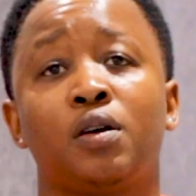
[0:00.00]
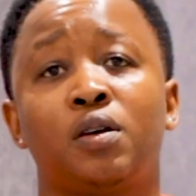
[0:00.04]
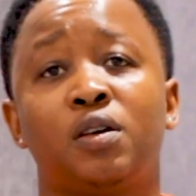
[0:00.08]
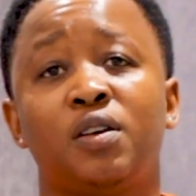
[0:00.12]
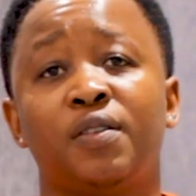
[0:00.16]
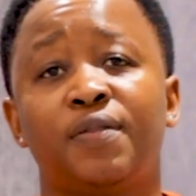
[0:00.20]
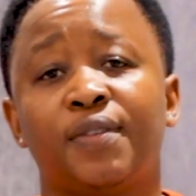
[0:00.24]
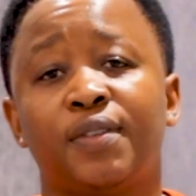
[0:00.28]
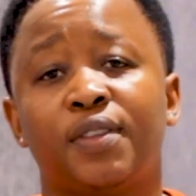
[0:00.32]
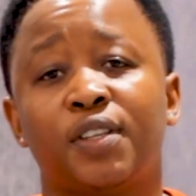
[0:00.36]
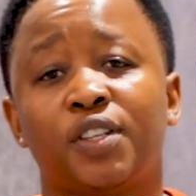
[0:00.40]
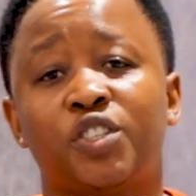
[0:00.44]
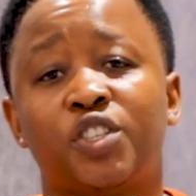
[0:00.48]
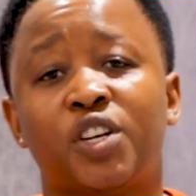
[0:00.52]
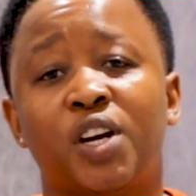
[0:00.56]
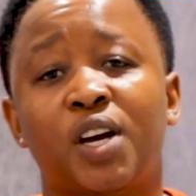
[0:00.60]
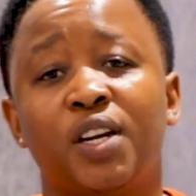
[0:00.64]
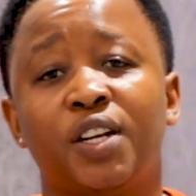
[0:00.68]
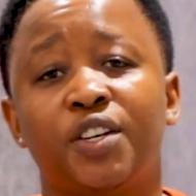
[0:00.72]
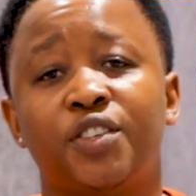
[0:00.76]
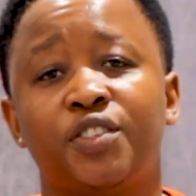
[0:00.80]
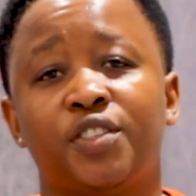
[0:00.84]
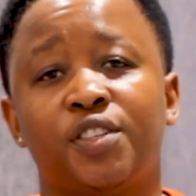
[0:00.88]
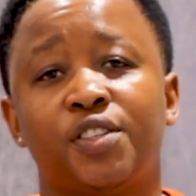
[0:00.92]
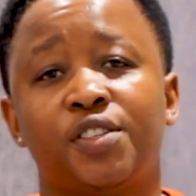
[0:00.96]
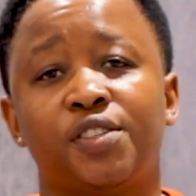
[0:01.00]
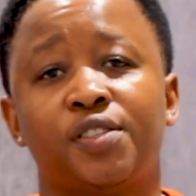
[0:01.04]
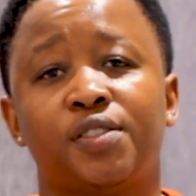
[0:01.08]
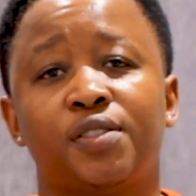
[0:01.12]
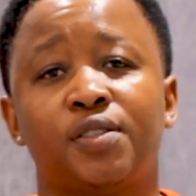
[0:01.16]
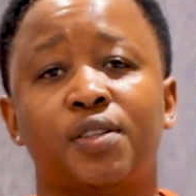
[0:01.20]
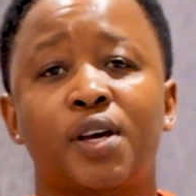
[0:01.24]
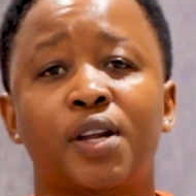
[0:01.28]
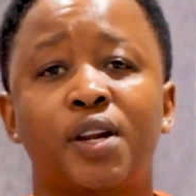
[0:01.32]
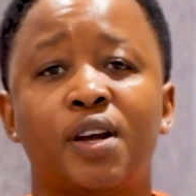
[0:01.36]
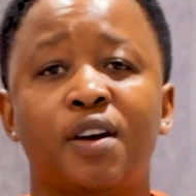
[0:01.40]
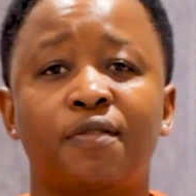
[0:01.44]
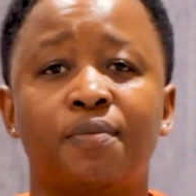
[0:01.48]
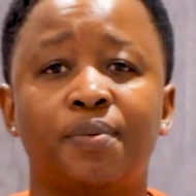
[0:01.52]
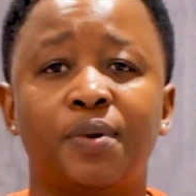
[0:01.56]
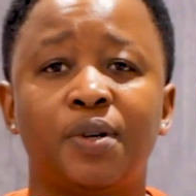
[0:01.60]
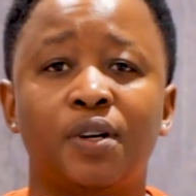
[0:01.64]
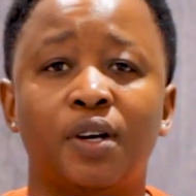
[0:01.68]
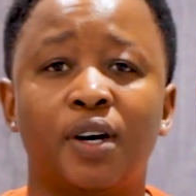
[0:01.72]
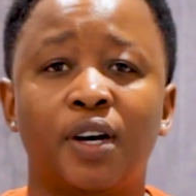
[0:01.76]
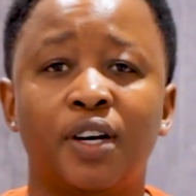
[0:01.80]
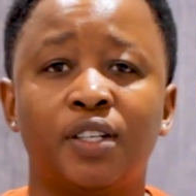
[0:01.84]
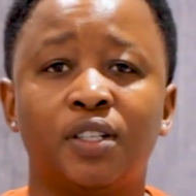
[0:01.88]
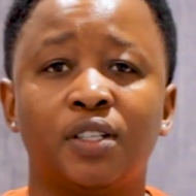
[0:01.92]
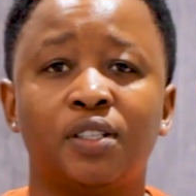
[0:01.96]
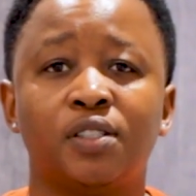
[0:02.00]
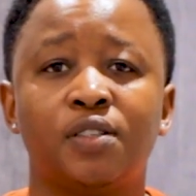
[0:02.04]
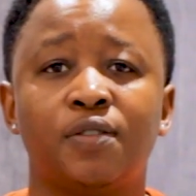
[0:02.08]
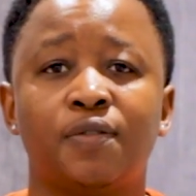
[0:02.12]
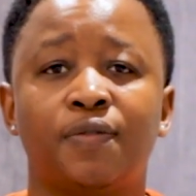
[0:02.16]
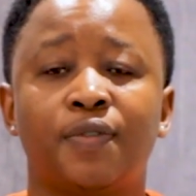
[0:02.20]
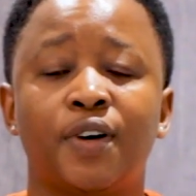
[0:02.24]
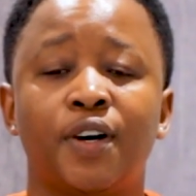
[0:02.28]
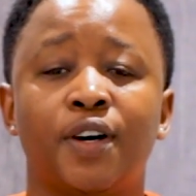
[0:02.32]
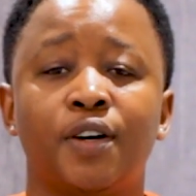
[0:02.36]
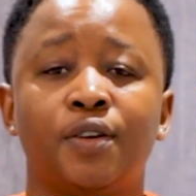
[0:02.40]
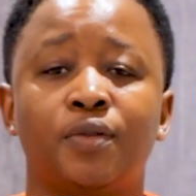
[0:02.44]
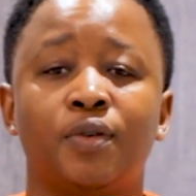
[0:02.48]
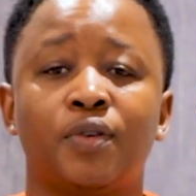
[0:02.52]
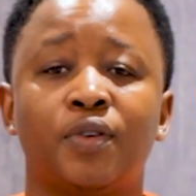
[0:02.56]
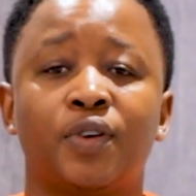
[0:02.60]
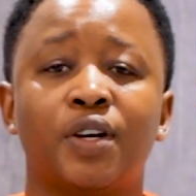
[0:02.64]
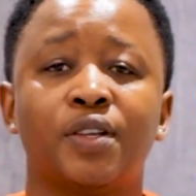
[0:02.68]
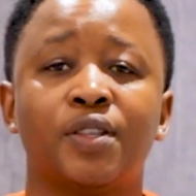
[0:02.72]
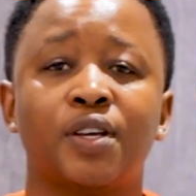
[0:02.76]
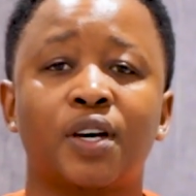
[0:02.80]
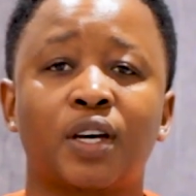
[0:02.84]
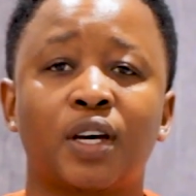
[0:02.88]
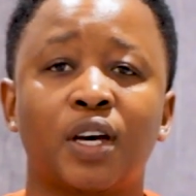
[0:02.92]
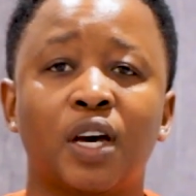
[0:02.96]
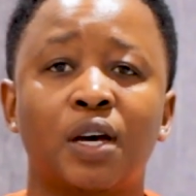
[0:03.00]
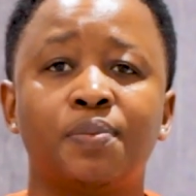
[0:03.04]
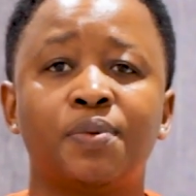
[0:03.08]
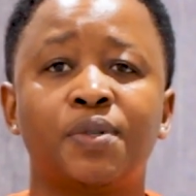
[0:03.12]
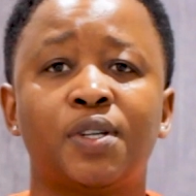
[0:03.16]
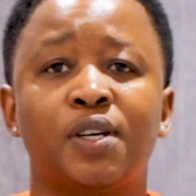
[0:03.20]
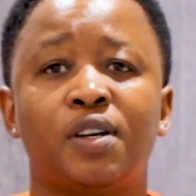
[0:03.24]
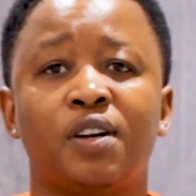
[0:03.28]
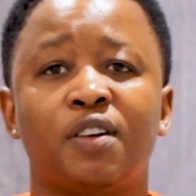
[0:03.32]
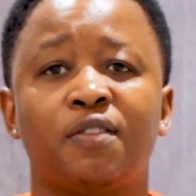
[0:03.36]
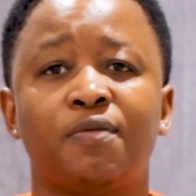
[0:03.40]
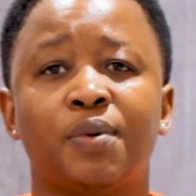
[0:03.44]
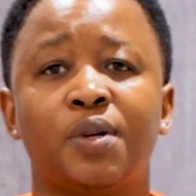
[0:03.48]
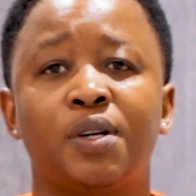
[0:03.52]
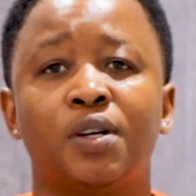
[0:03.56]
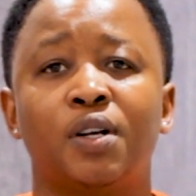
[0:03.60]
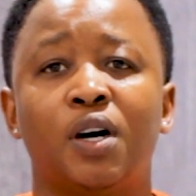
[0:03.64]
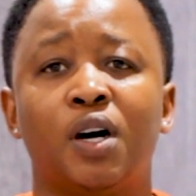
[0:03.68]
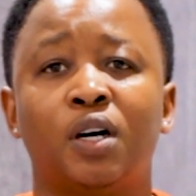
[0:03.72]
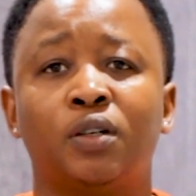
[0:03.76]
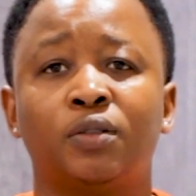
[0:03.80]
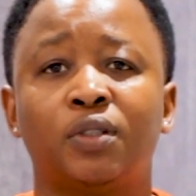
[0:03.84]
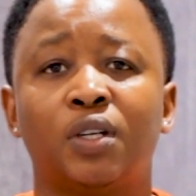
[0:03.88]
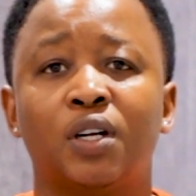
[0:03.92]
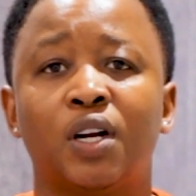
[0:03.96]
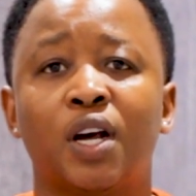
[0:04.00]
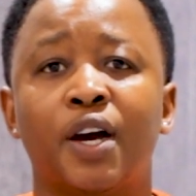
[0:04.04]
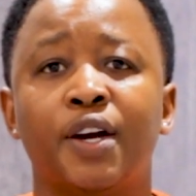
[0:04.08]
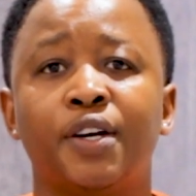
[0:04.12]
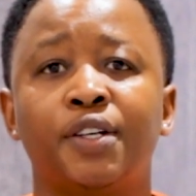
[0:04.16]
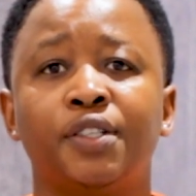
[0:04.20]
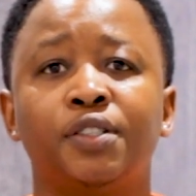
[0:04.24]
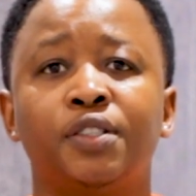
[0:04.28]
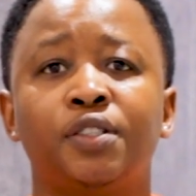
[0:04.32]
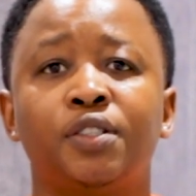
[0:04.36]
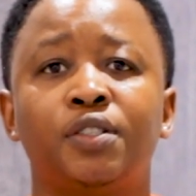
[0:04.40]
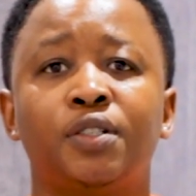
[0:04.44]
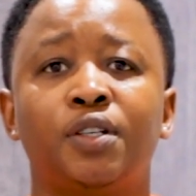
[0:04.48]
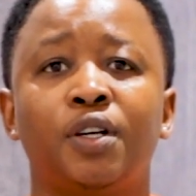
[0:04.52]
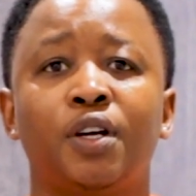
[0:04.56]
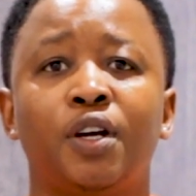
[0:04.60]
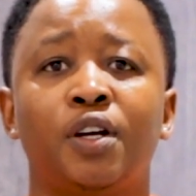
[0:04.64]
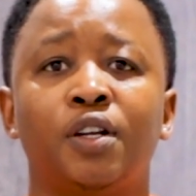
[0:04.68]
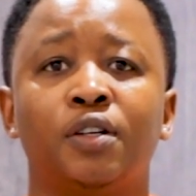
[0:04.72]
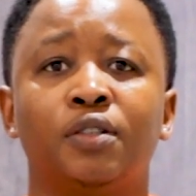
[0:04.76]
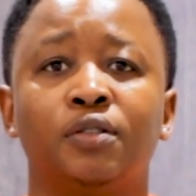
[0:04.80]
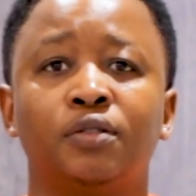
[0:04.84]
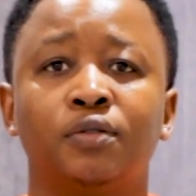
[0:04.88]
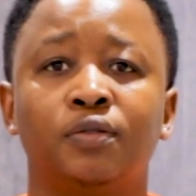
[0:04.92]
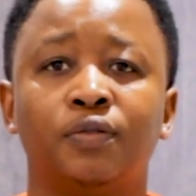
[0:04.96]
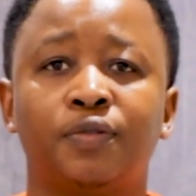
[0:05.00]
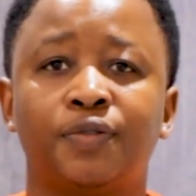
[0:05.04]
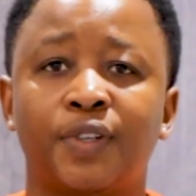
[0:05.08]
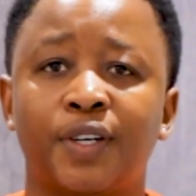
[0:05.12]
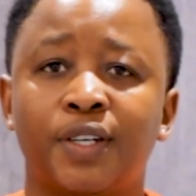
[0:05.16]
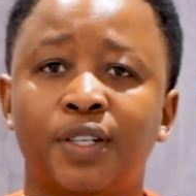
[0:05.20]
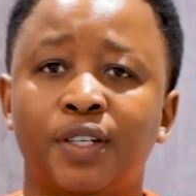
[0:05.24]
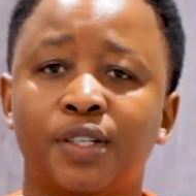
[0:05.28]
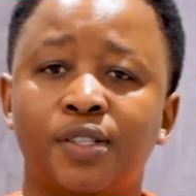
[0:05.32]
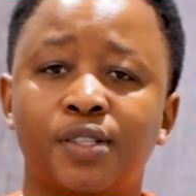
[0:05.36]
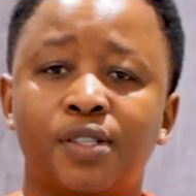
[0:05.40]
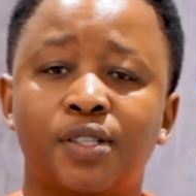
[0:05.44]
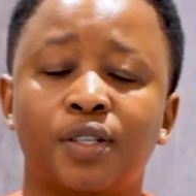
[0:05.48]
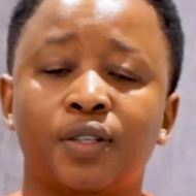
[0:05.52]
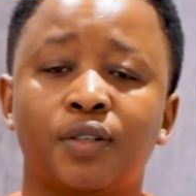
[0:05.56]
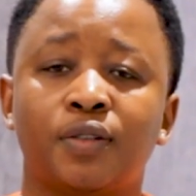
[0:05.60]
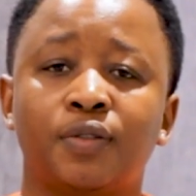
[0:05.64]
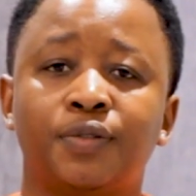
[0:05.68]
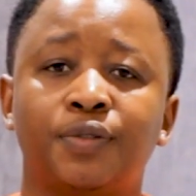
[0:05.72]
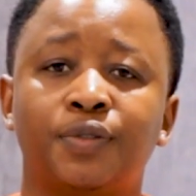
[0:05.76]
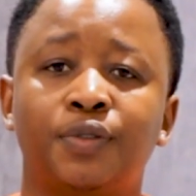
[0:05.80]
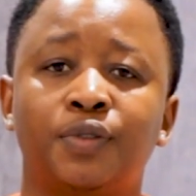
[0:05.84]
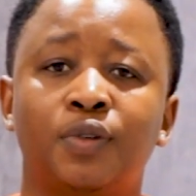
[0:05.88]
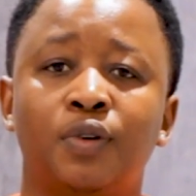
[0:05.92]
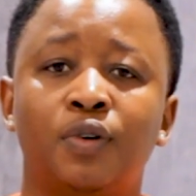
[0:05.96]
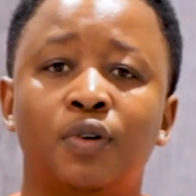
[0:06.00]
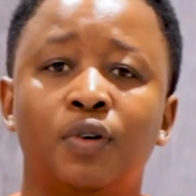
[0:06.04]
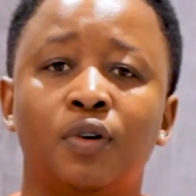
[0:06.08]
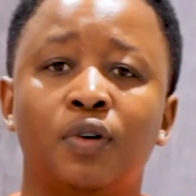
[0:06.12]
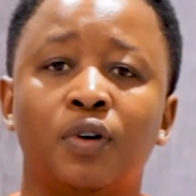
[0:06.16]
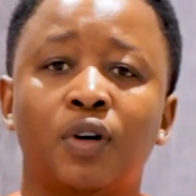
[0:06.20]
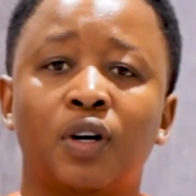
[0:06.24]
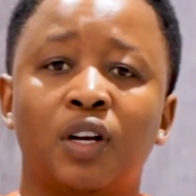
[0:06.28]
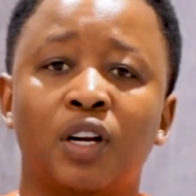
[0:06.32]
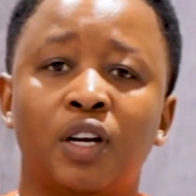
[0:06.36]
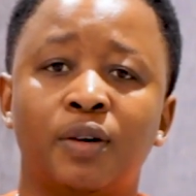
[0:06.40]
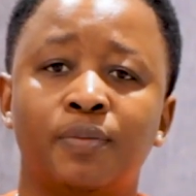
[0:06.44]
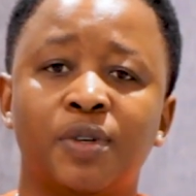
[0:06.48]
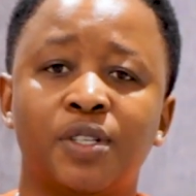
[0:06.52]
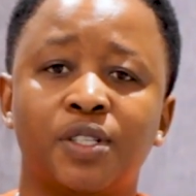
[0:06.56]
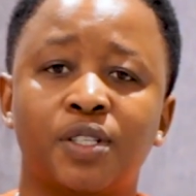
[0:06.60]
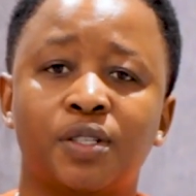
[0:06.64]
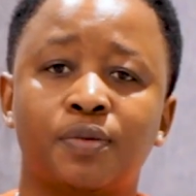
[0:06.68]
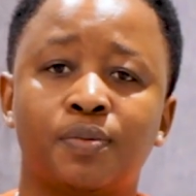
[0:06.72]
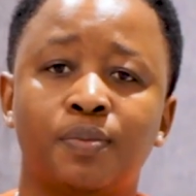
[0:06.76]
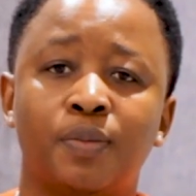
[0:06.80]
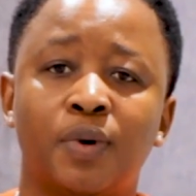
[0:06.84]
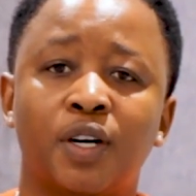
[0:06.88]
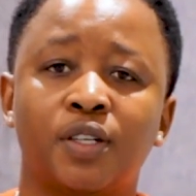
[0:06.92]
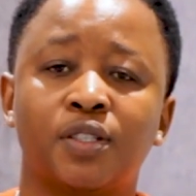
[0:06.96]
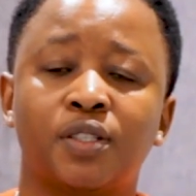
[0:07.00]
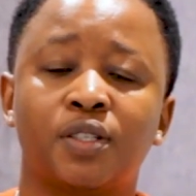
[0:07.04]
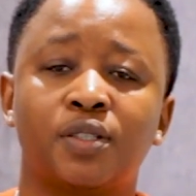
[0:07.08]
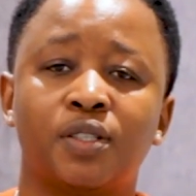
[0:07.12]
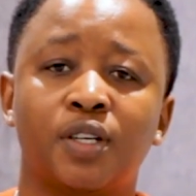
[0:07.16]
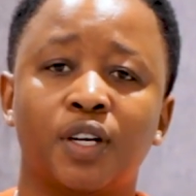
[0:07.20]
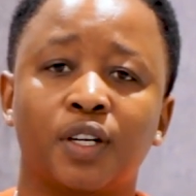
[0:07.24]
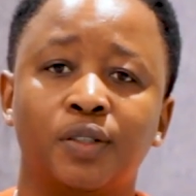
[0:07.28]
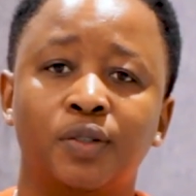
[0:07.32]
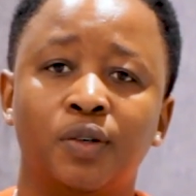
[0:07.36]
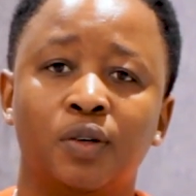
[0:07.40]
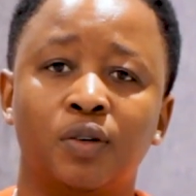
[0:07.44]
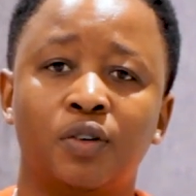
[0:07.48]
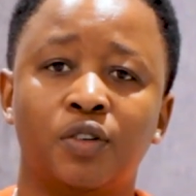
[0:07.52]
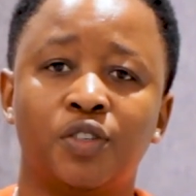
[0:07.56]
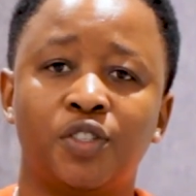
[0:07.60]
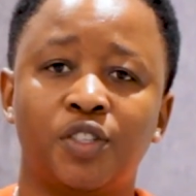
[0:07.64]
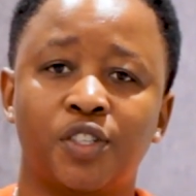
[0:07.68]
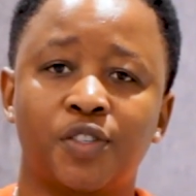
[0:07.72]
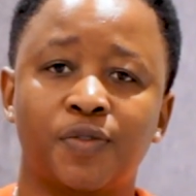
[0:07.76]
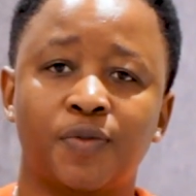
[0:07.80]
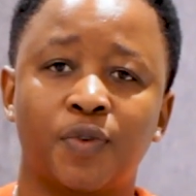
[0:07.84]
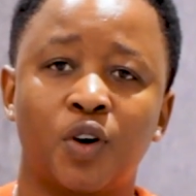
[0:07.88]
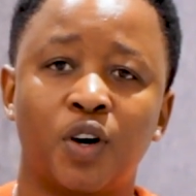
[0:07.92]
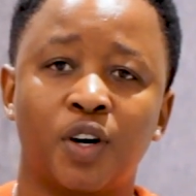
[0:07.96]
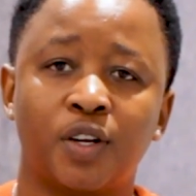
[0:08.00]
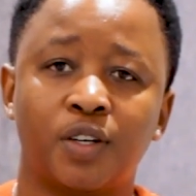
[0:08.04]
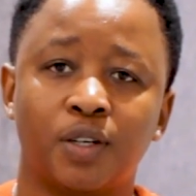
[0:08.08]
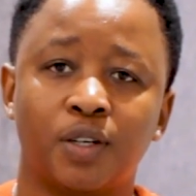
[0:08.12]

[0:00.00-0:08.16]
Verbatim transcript: Given the challenges that have been identified, or rather gaps that have been outlined in financing for climate smart technologies for